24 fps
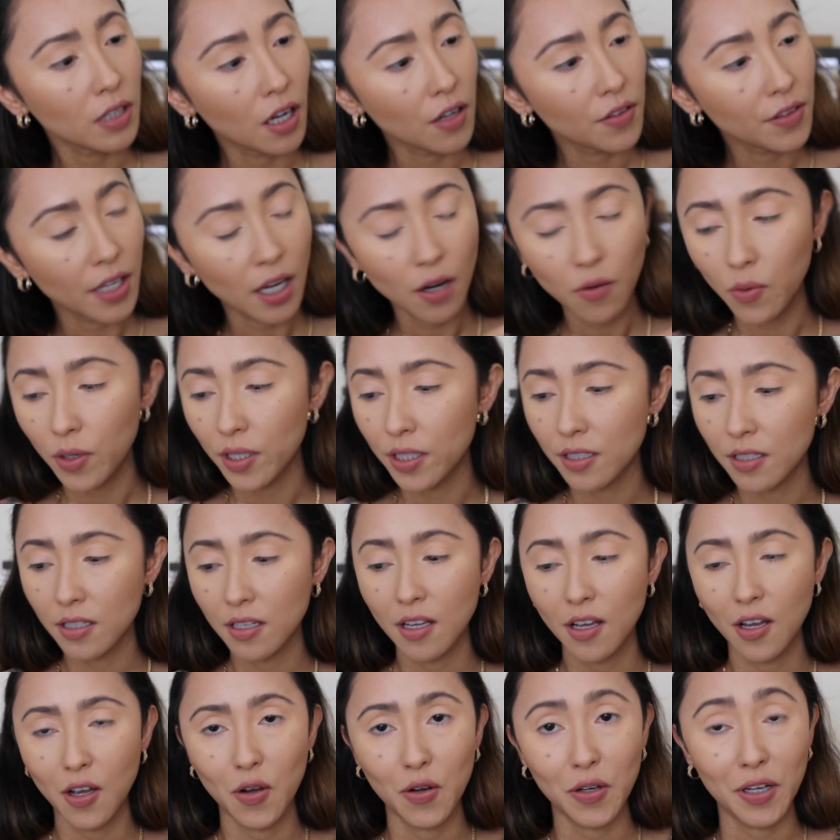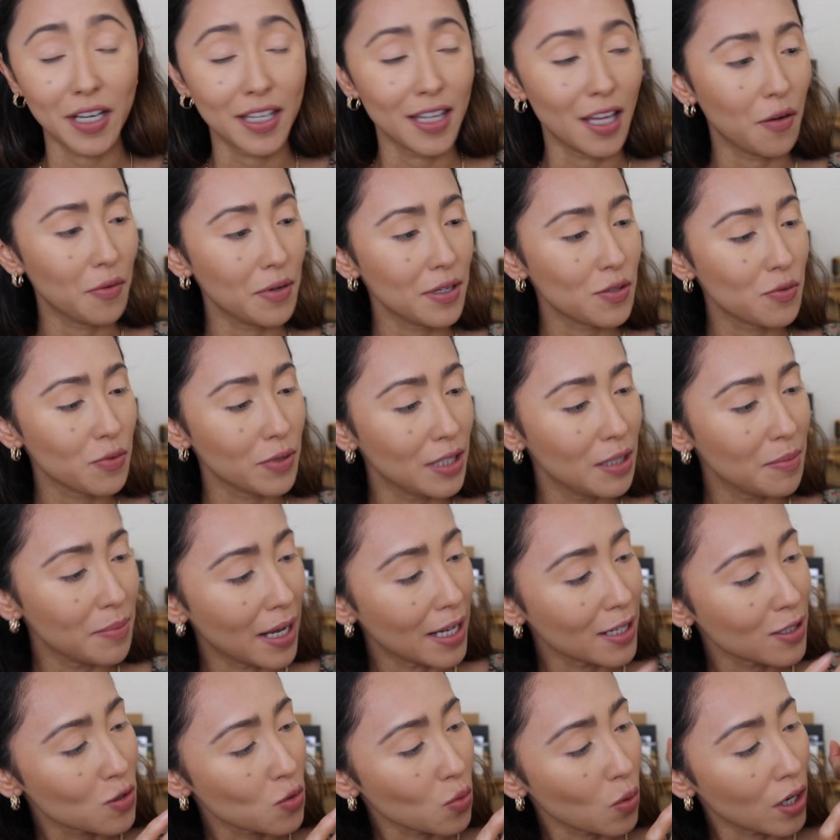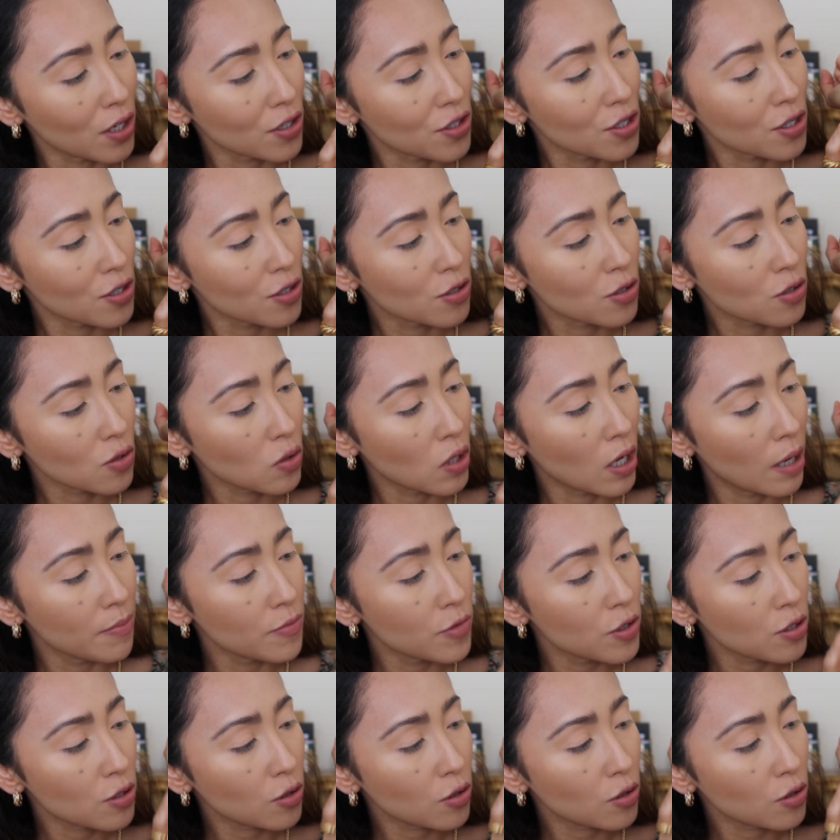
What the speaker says: that went. Okay, that was really bad swatch. So I'm just